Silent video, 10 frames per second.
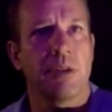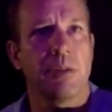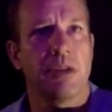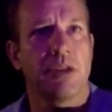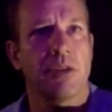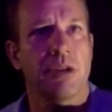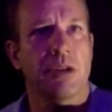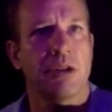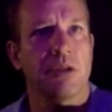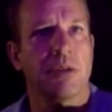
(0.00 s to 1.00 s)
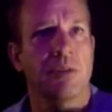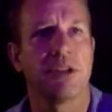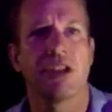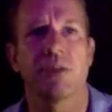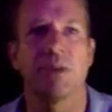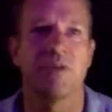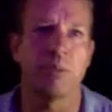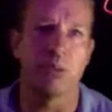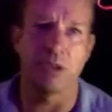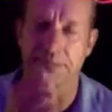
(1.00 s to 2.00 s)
I missed the mark a little bit, but that's a pivot point.